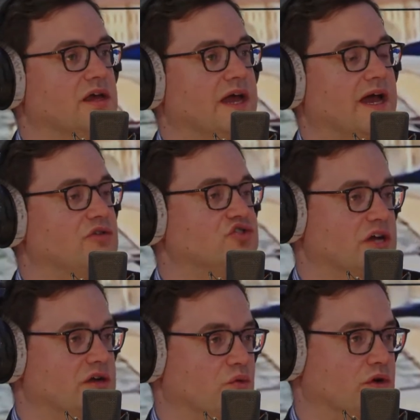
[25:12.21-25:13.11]
how
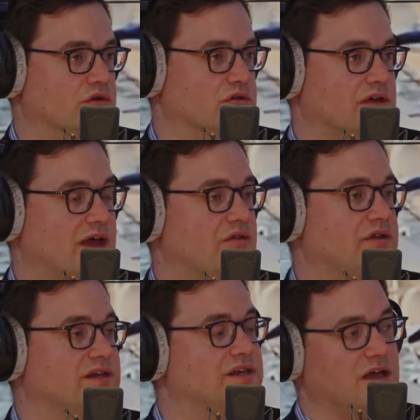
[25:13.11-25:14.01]
China works, how the
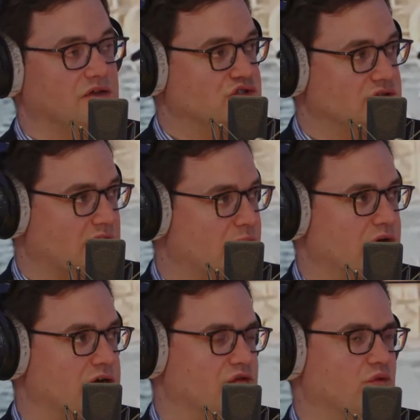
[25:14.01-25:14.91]
intelligence
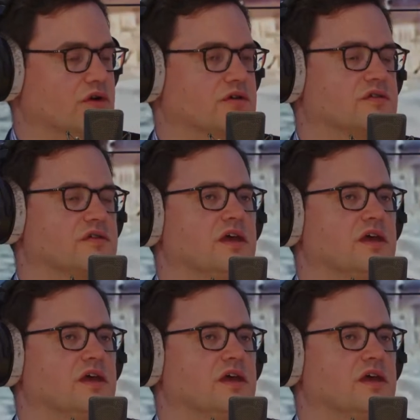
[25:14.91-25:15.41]
apparatus works.